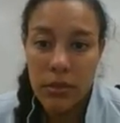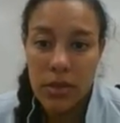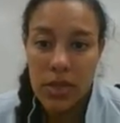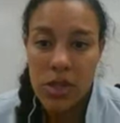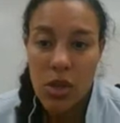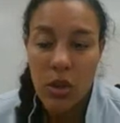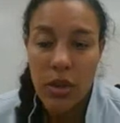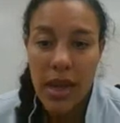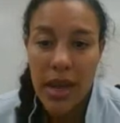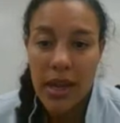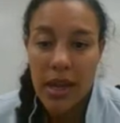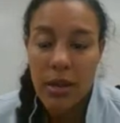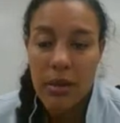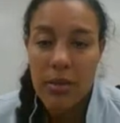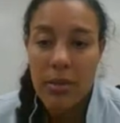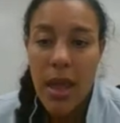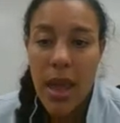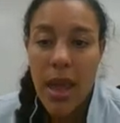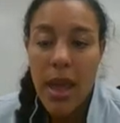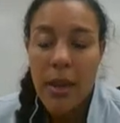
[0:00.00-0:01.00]
So that
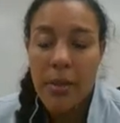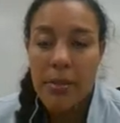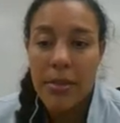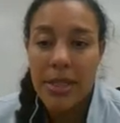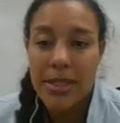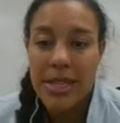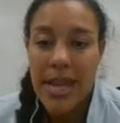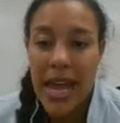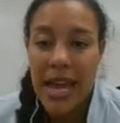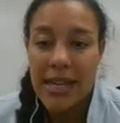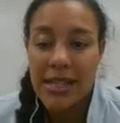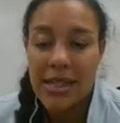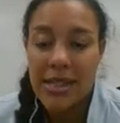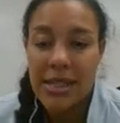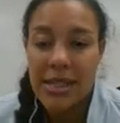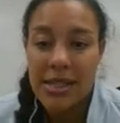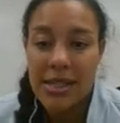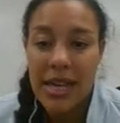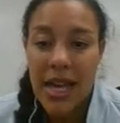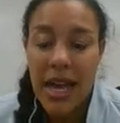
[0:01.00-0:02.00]
could
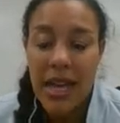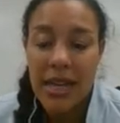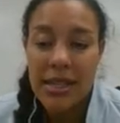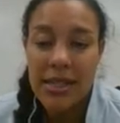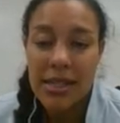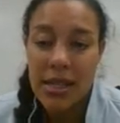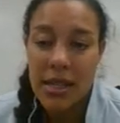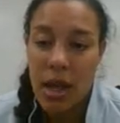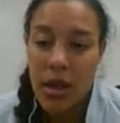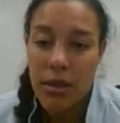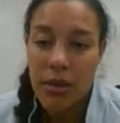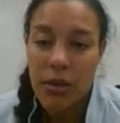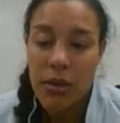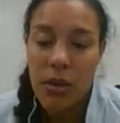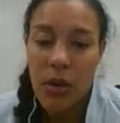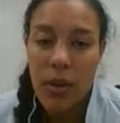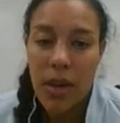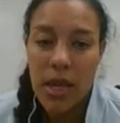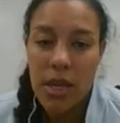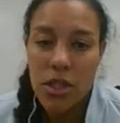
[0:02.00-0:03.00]
metastasize in other
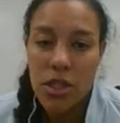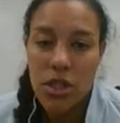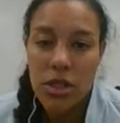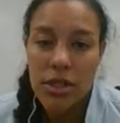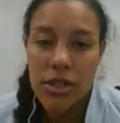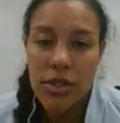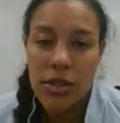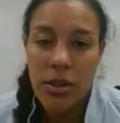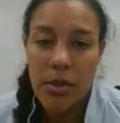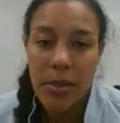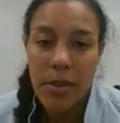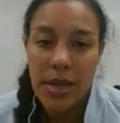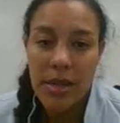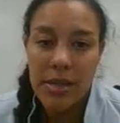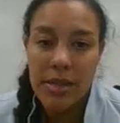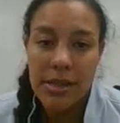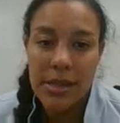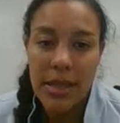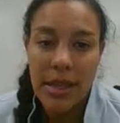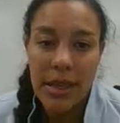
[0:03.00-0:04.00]
locations. So you
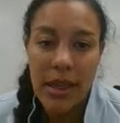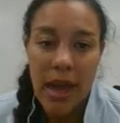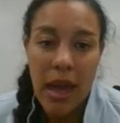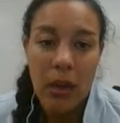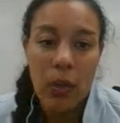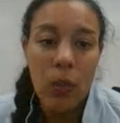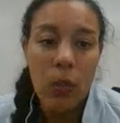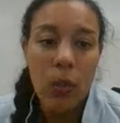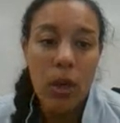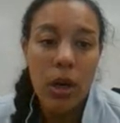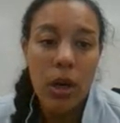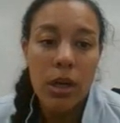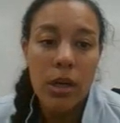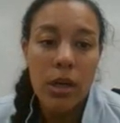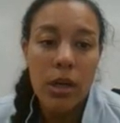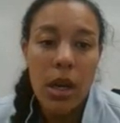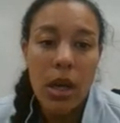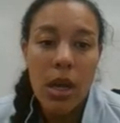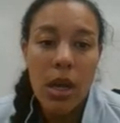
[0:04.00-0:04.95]
might see that word.